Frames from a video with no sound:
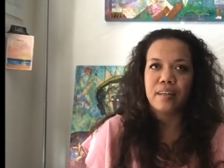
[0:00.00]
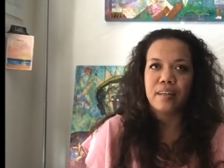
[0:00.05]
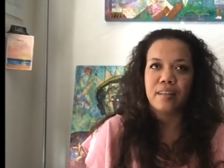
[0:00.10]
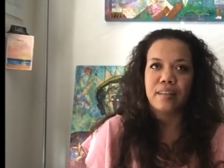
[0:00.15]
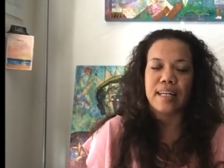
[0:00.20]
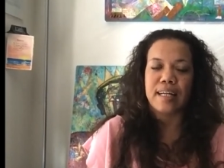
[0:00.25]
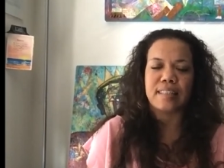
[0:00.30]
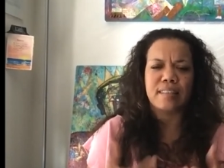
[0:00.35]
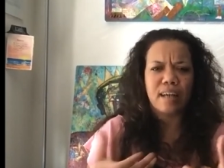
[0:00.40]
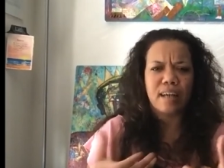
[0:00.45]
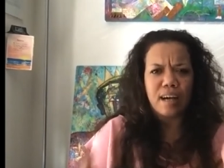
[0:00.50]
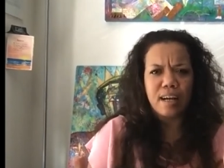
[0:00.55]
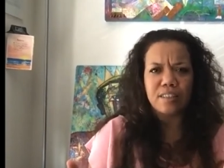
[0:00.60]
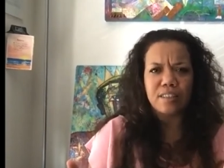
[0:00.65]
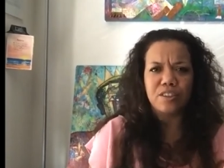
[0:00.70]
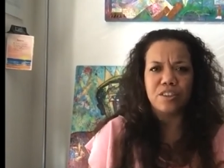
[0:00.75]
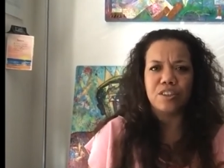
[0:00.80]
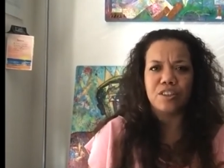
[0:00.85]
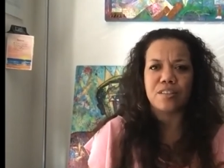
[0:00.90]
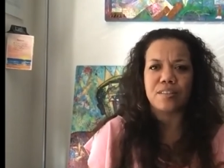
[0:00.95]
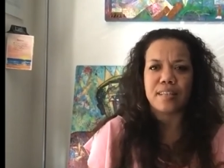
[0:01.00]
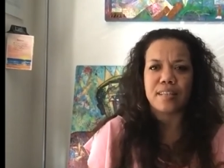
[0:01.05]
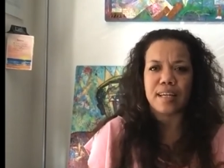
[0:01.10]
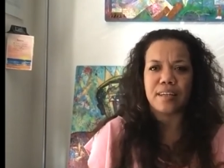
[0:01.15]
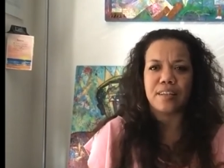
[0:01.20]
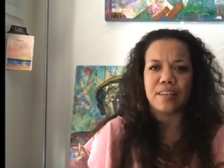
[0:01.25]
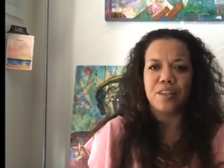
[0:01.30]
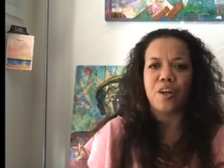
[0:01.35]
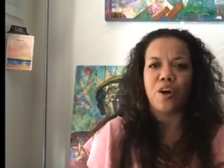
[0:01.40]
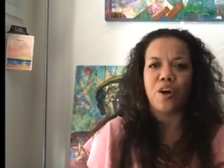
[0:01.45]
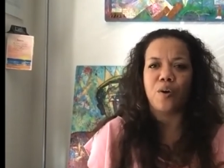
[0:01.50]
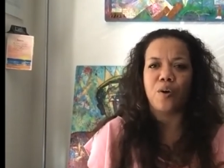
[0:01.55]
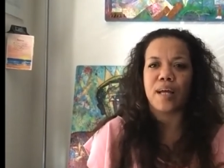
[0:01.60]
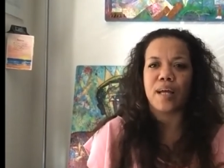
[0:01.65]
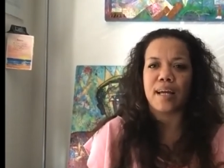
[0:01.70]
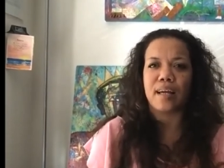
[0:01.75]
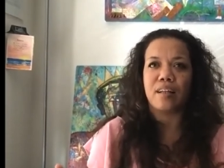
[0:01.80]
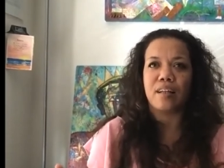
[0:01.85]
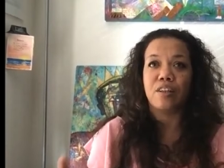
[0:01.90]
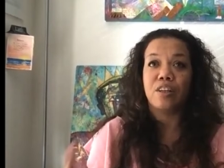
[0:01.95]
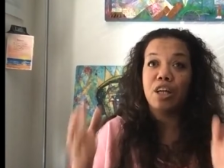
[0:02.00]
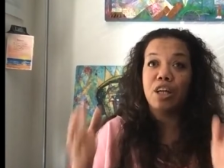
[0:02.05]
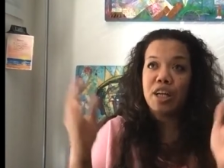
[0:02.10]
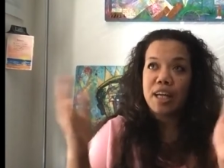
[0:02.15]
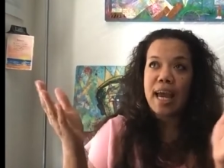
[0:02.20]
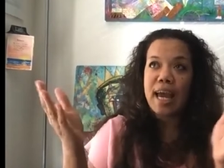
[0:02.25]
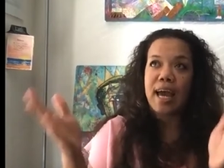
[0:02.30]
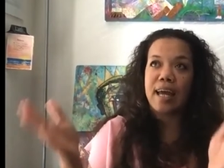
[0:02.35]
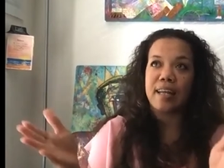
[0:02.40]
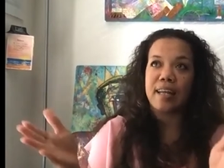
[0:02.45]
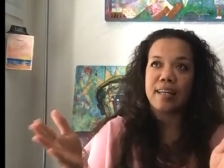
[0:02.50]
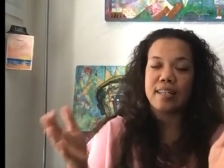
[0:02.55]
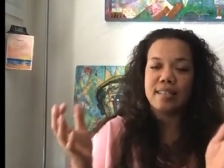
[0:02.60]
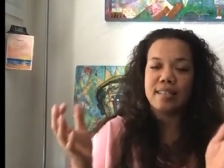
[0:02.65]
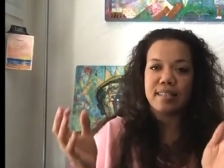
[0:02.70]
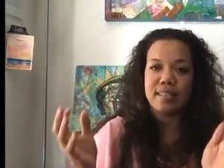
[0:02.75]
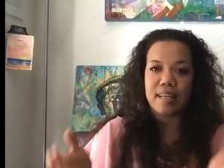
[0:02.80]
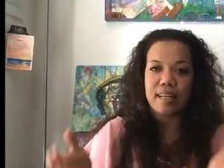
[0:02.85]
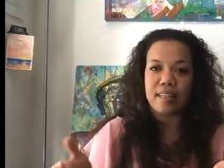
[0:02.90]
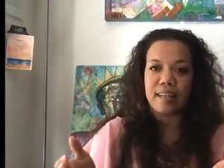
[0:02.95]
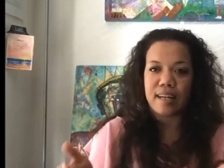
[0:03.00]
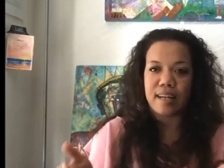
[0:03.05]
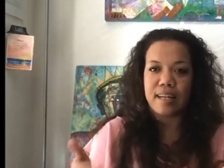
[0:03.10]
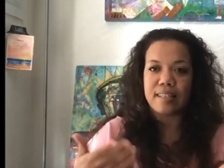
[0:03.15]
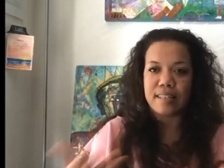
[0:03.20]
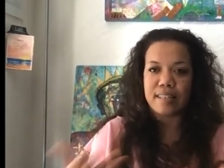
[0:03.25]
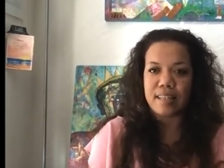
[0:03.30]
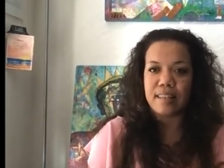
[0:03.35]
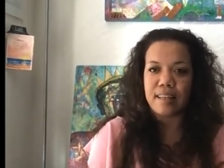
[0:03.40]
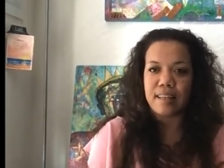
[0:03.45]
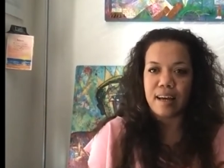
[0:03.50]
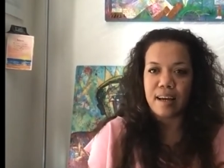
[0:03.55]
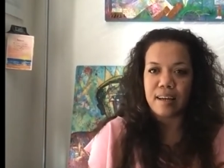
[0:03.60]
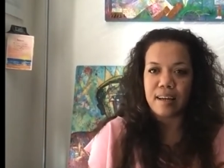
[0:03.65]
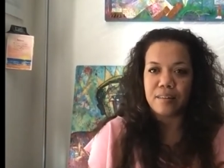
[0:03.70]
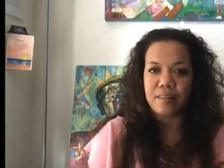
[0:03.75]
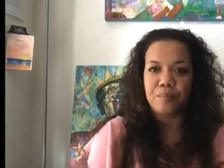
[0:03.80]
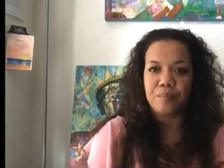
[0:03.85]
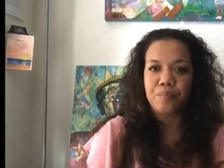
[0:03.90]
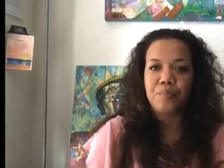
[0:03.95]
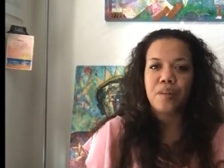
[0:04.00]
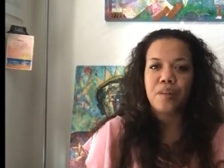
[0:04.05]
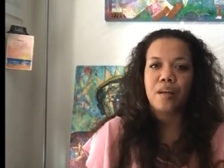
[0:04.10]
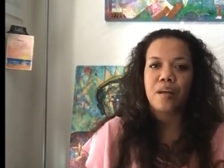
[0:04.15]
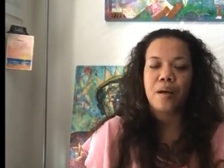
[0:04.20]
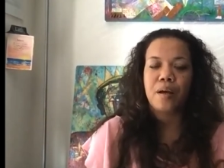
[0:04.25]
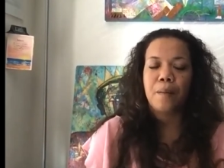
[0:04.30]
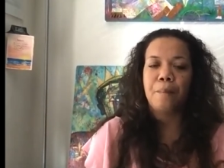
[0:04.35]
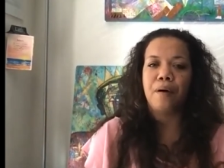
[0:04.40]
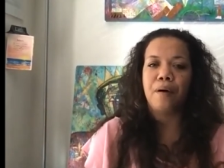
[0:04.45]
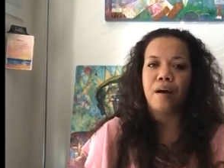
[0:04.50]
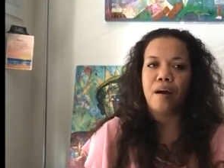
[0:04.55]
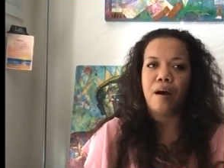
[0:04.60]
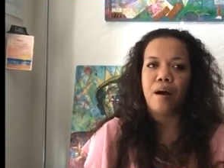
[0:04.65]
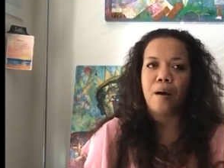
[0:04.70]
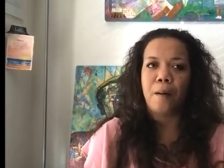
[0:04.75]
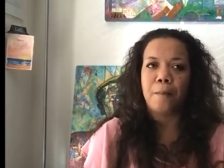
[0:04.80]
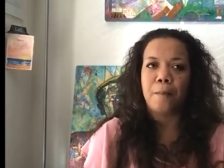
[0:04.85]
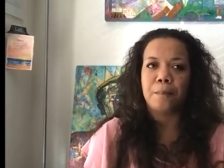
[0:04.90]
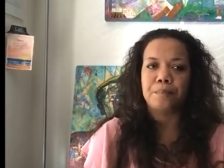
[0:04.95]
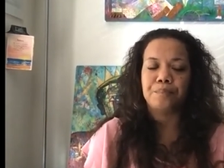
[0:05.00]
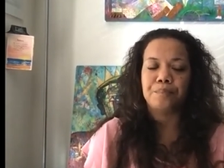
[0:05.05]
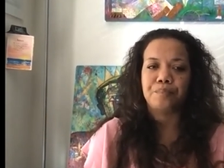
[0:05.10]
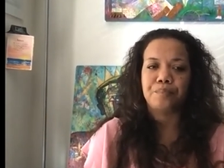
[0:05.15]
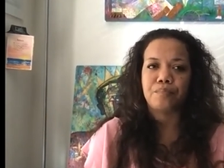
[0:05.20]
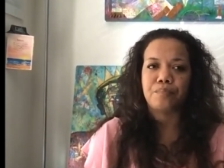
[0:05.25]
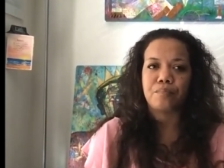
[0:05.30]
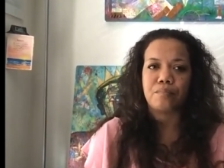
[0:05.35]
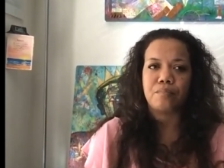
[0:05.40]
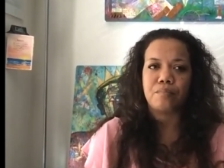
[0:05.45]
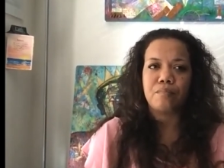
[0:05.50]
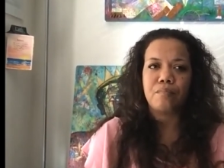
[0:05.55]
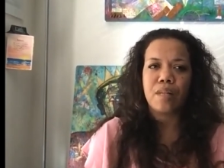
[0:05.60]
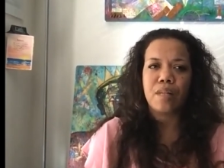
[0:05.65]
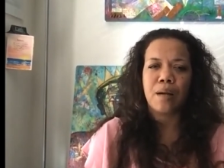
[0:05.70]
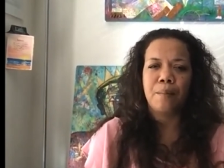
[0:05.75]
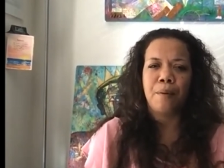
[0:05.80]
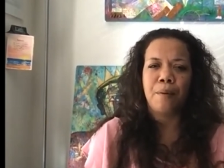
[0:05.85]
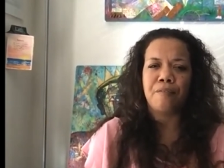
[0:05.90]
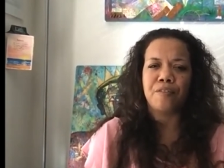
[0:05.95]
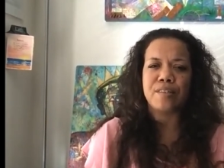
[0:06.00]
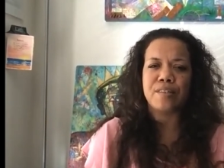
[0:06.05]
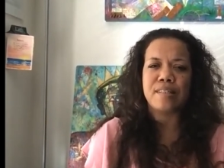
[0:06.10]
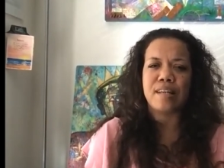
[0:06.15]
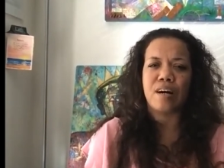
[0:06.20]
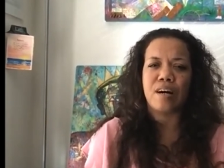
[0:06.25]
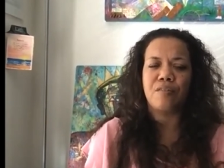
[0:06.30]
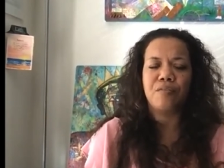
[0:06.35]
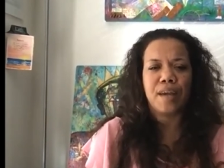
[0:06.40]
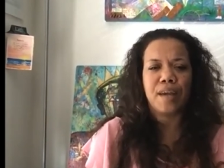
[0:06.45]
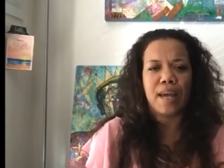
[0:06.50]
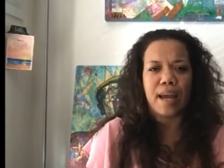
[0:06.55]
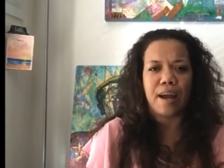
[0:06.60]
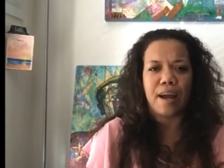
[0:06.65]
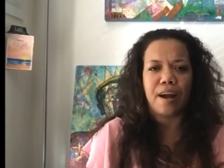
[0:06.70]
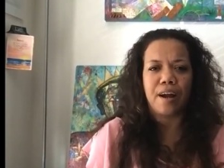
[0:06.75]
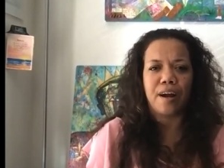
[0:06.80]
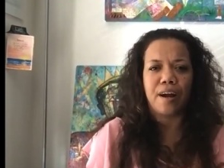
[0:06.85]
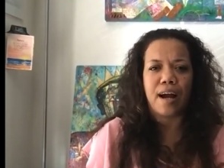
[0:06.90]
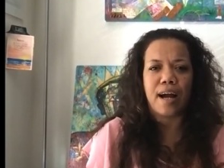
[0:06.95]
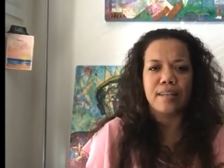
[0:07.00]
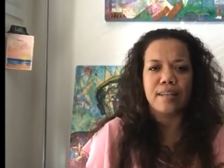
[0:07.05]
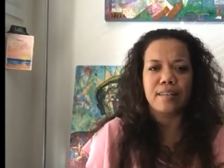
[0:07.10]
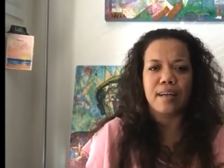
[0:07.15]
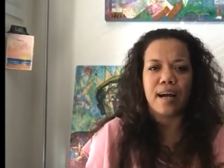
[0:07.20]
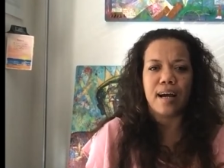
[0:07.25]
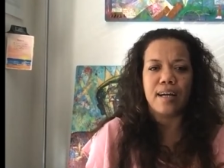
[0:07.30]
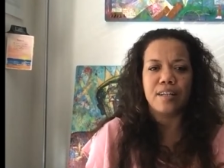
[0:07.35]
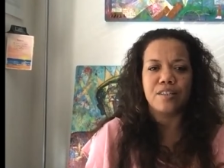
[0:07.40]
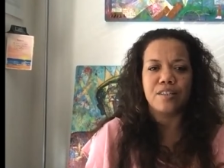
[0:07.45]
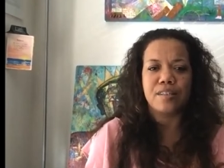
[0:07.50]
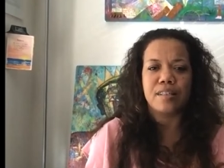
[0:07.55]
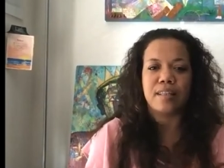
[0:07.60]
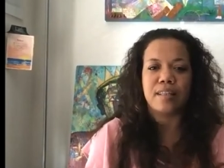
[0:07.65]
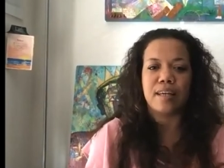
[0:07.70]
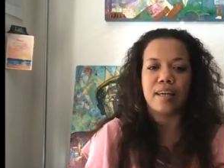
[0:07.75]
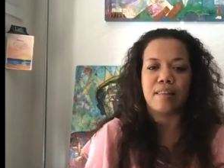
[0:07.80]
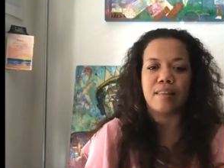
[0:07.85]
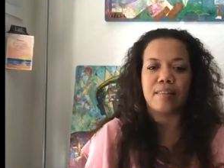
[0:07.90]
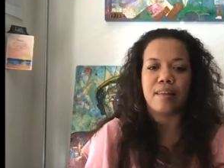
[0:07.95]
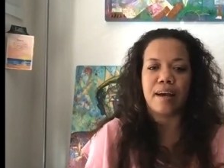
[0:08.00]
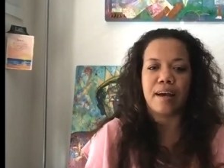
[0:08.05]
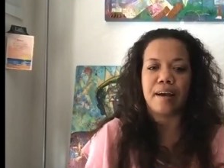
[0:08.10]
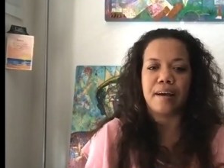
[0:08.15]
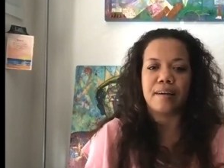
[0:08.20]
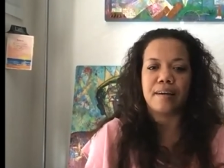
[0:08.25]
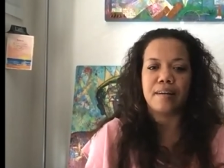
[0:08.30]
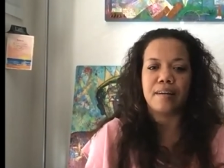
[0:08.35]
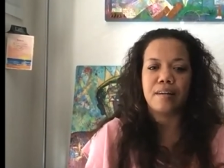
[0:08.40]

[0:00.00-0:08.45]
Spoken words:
like touch and just like, you know, like look at it and say like I did that. But for self-care, I just think that